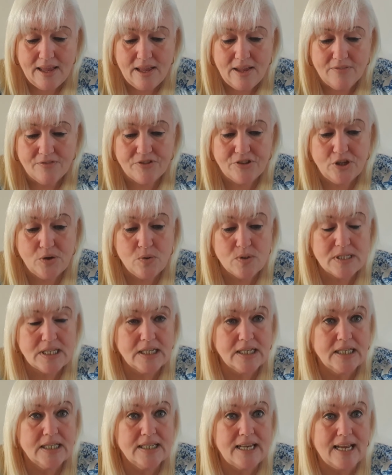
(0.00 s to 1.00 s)
For those
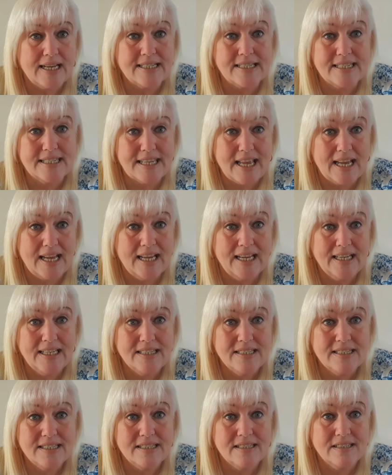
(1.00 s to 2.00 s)
that can
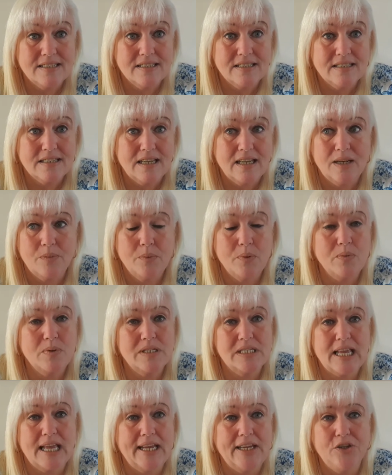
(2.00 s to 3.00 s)
exercise, and I won't
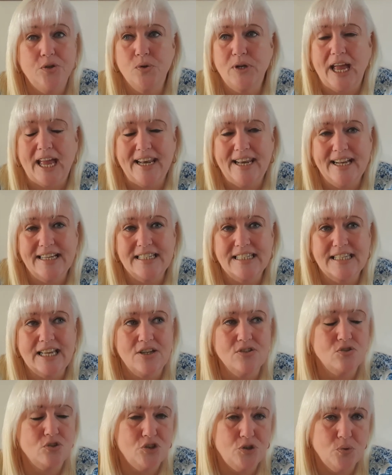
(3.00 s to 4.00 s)
say you can
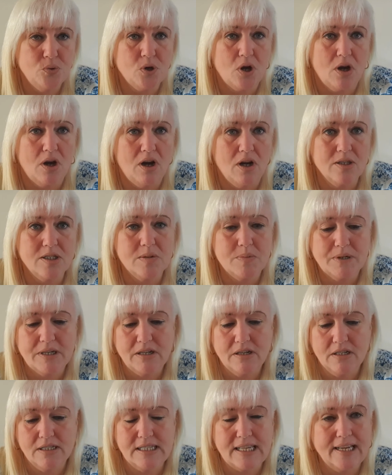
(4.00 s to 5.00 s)
exercise or you can't,
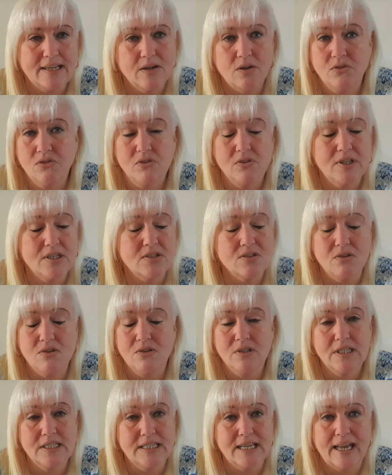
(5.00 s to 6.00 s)
because I go through this
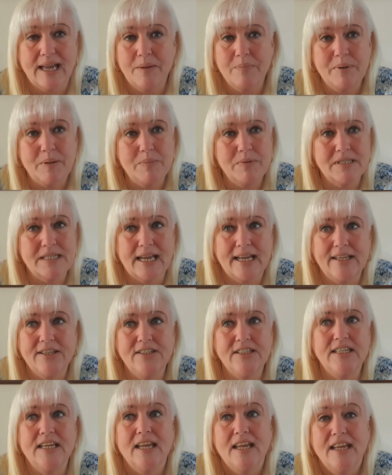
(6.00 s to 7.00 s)
all the time. People
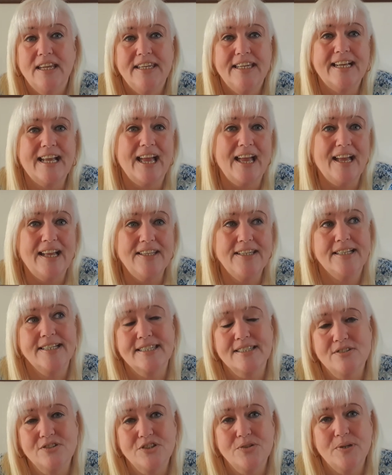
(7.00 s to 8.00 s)
saying, you can
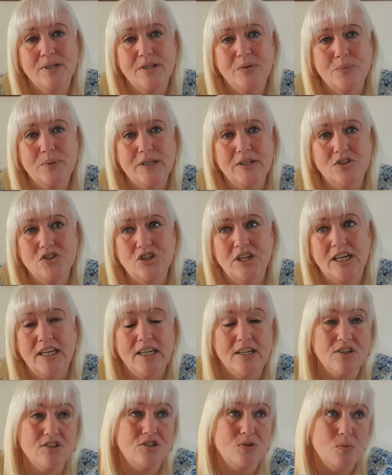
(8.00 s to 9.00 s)
still do it in a wheelchair,
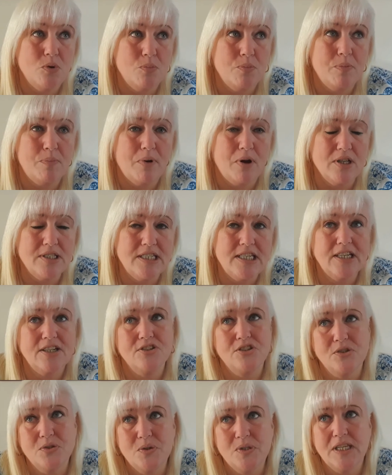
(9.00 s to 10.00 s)
you can do upper body, you
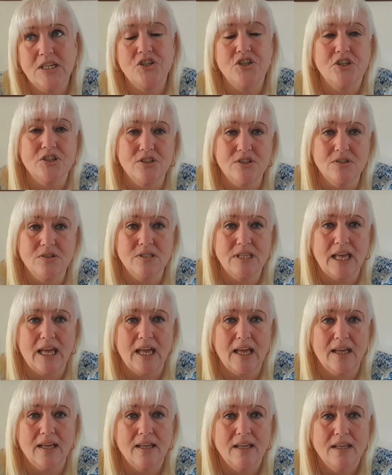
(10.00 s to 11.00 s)
can do this, you can do
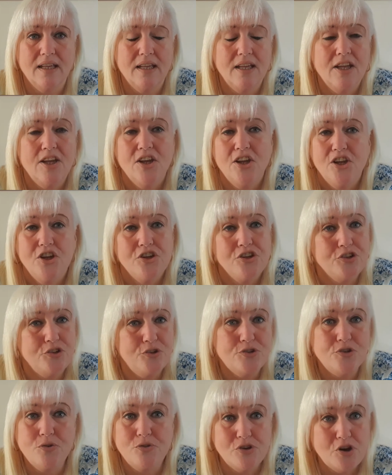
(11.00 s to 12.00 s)
that.
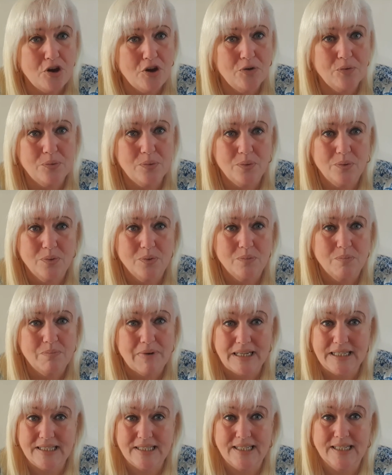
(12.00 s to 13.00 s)
You don't know
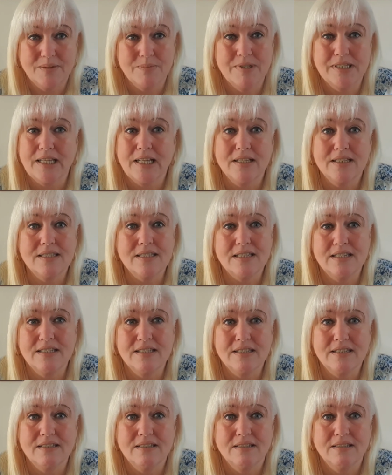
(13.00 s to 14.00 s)
my circumstances.